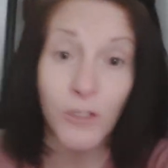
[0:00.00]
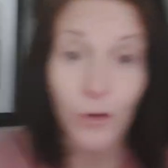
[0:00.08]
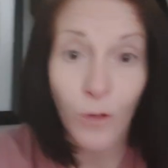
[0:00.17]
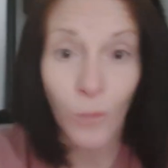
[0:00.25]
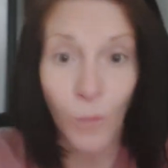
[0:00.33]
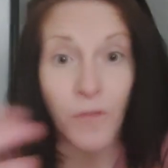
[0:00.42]
You
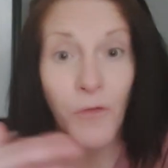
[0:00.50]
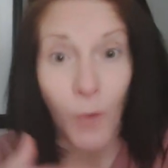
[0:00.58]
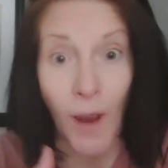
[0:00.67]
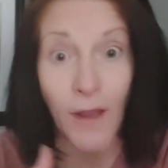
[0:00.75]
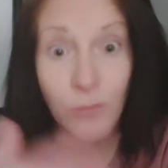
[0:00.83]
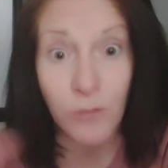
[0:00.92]
know the one,
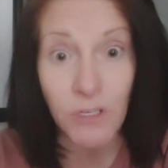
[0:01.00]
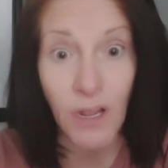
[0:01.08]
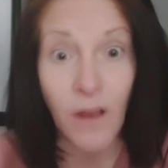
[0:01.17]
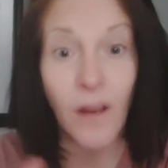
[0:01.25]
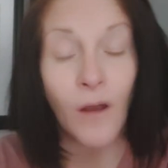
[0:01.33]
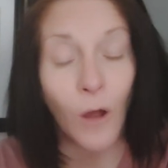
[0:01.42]
gradual
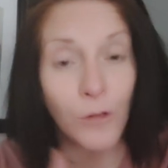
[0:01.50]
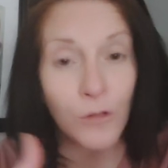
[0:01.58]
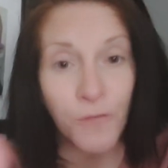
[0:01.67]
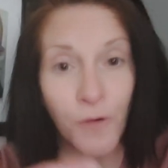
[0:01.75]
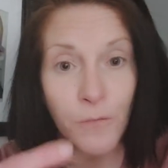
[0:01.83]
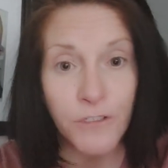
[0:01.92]
tan. It also
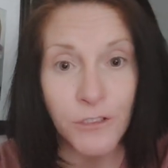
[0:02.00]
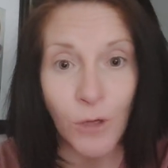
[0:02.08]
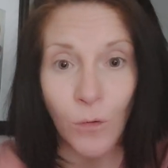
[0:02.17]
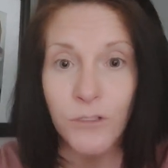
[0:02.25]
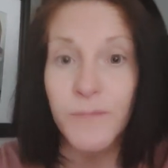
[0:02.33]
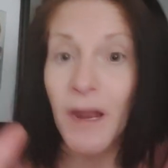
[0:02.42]
firms and
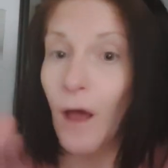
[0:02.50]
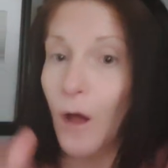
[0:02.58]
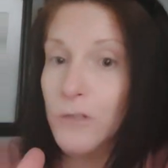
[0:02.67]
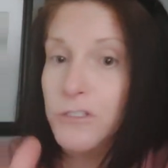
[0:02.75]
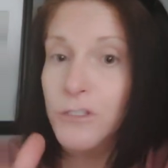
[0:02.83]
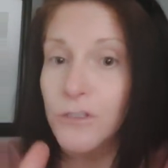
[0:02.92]
tones, but I
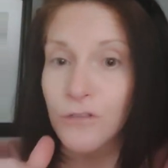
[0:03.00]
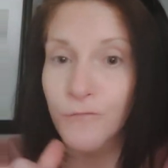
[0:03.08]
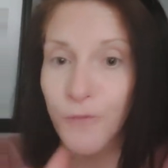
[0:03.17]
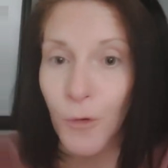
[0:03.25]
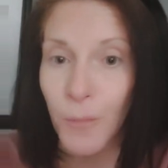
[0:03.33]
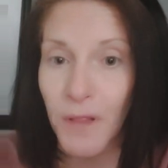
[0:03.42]
also use a
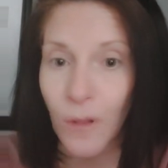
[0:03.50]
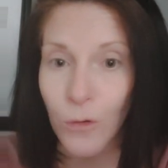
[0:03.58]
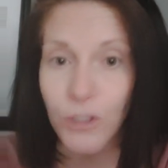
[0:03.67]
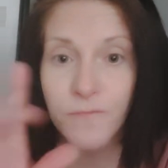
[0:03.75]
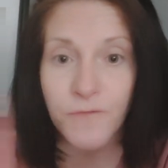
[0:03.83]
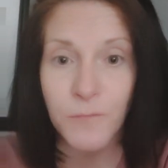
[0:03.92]
firming
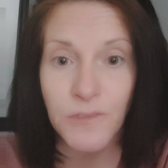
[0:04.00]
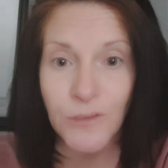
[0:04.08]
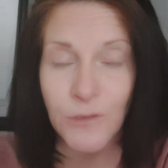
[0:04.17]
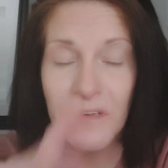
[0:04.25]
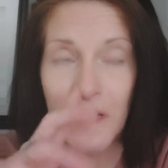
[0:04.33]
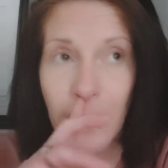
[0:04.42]
lotion from Nu
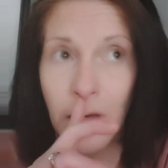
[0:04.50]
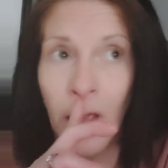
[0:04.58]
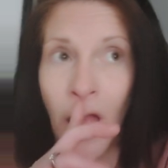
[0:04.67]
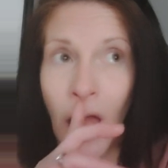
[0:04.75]
Skin,